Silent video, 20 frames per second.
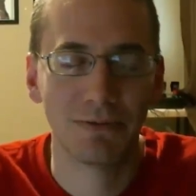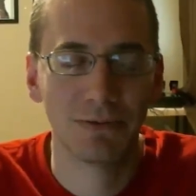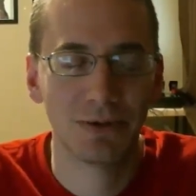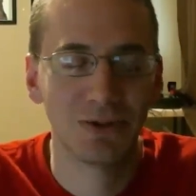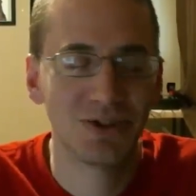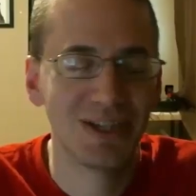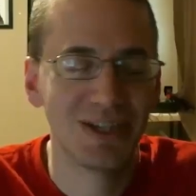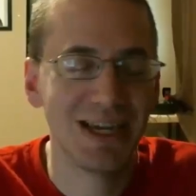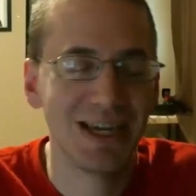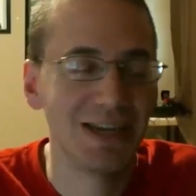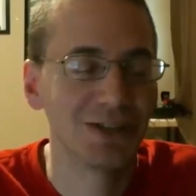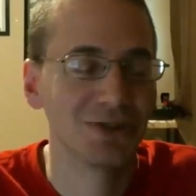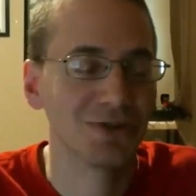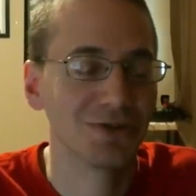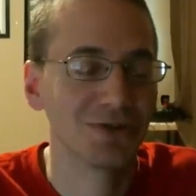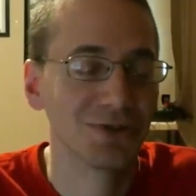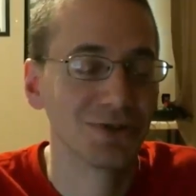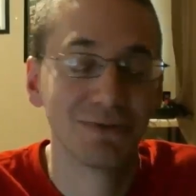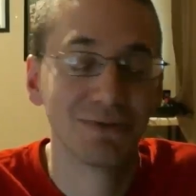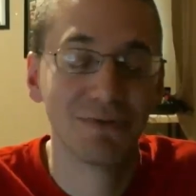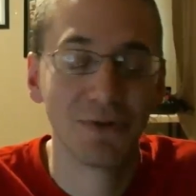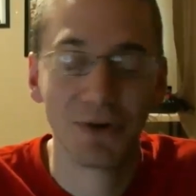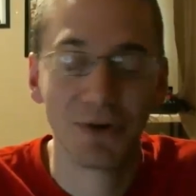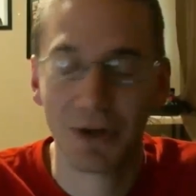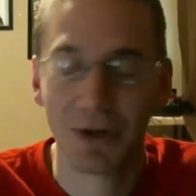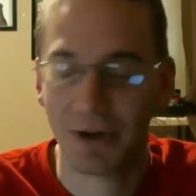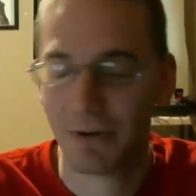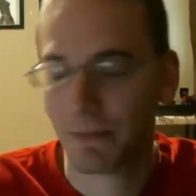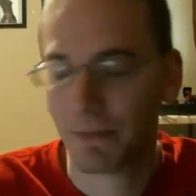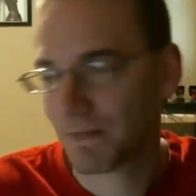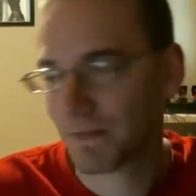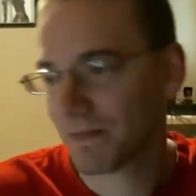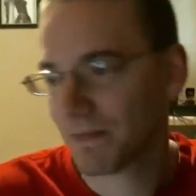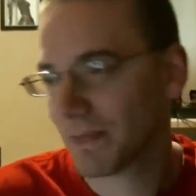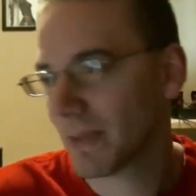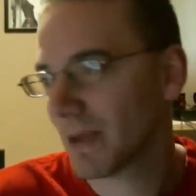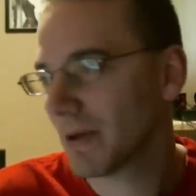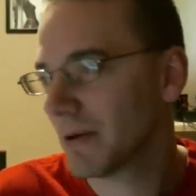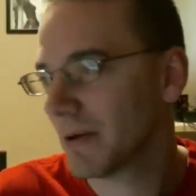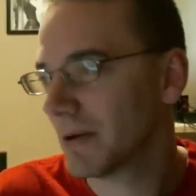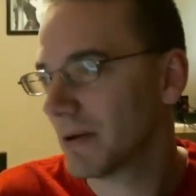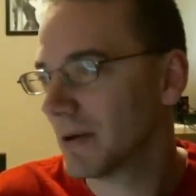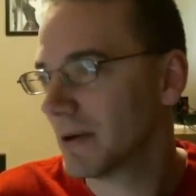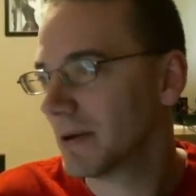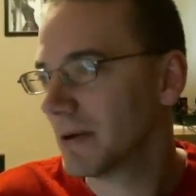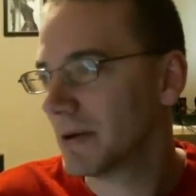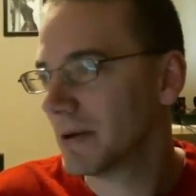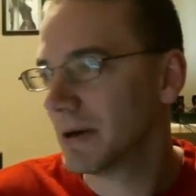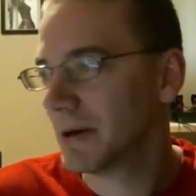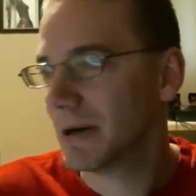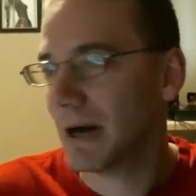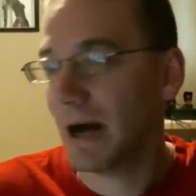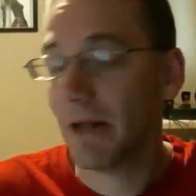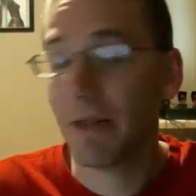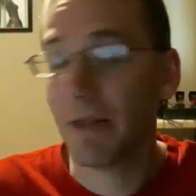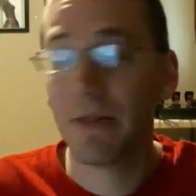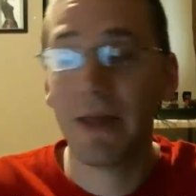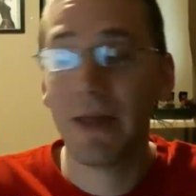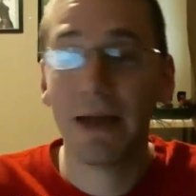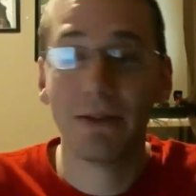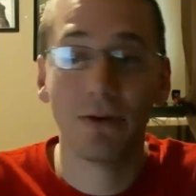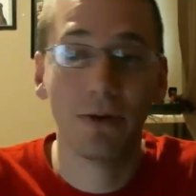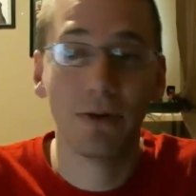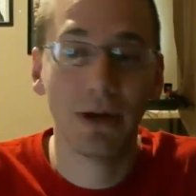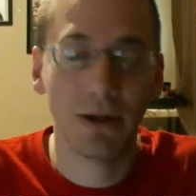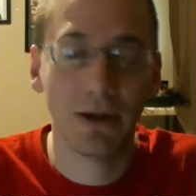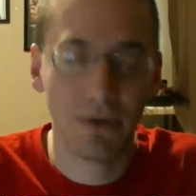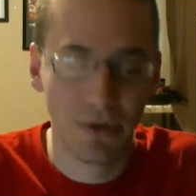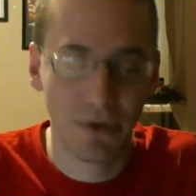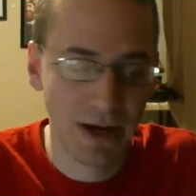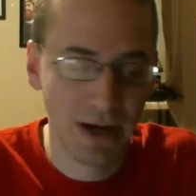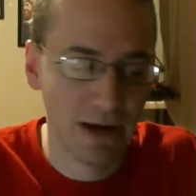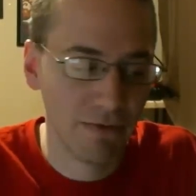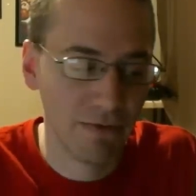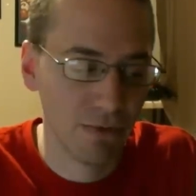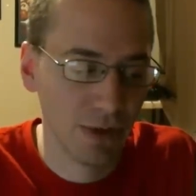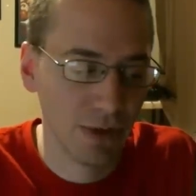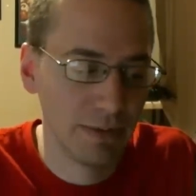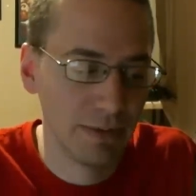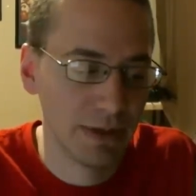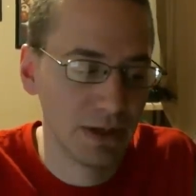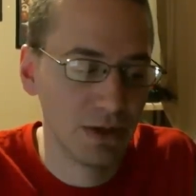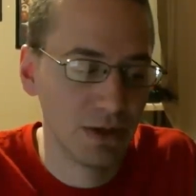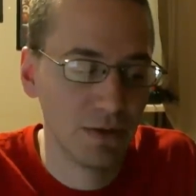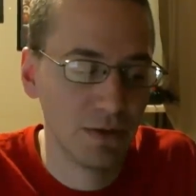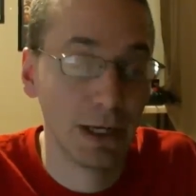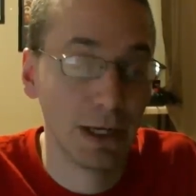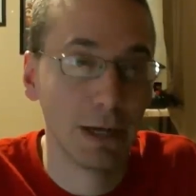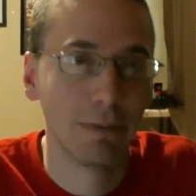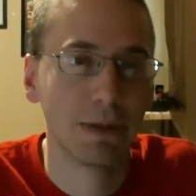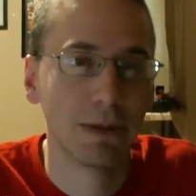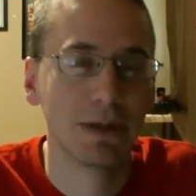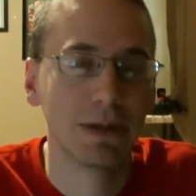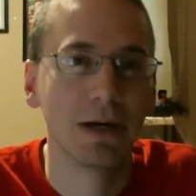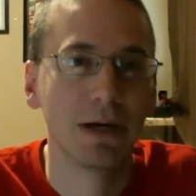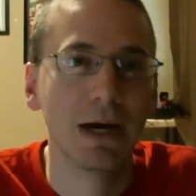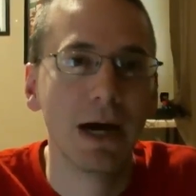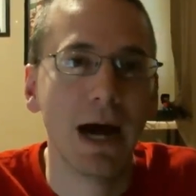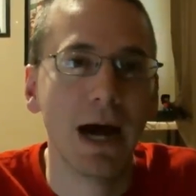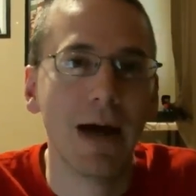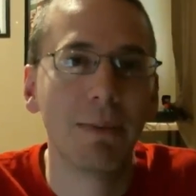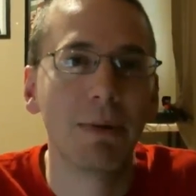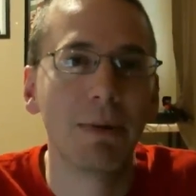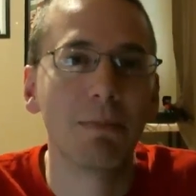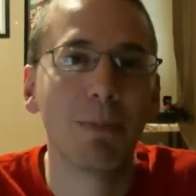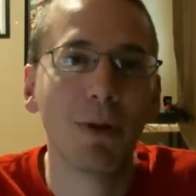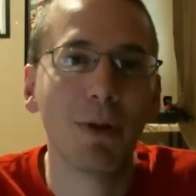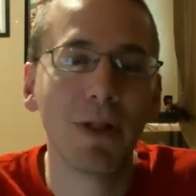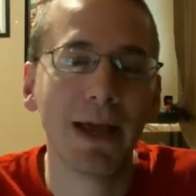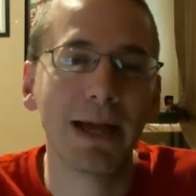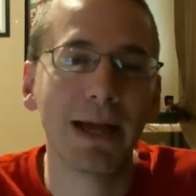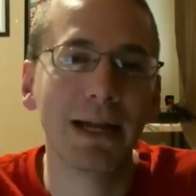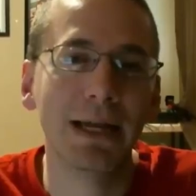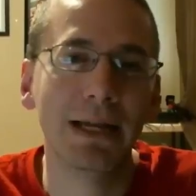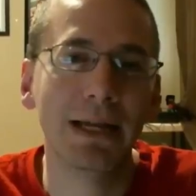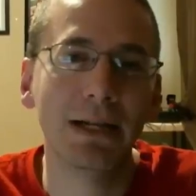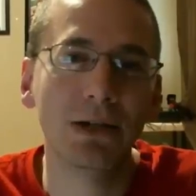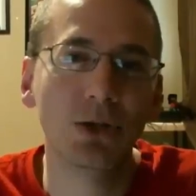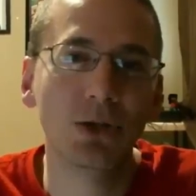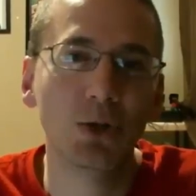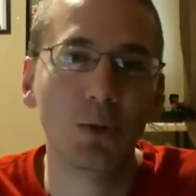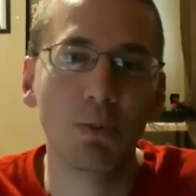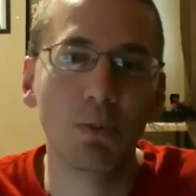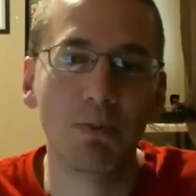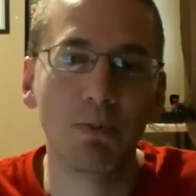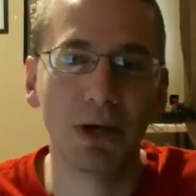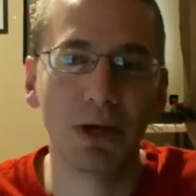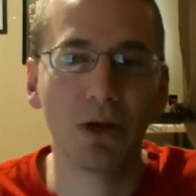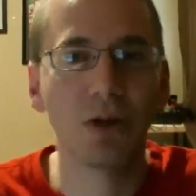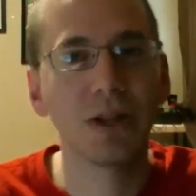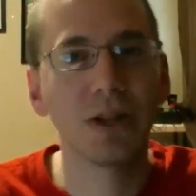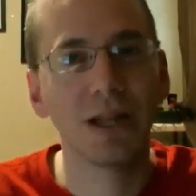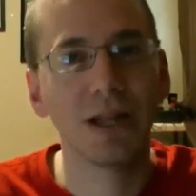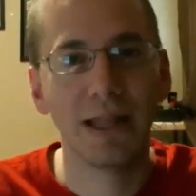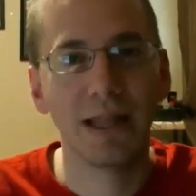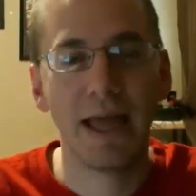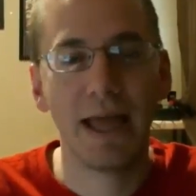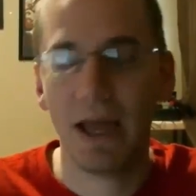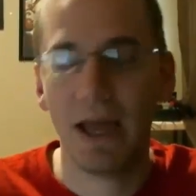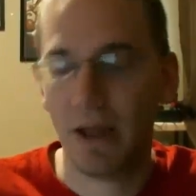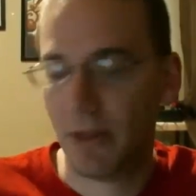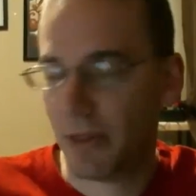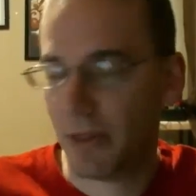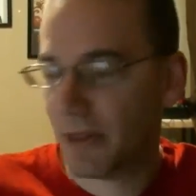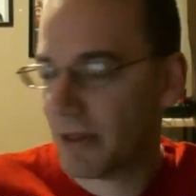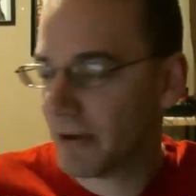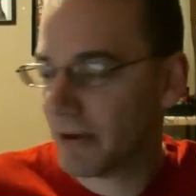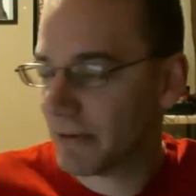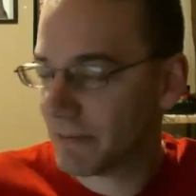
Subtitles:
Teasers for you. Other than that, the only other thing I've really been doing, I've been planning to build a lathe.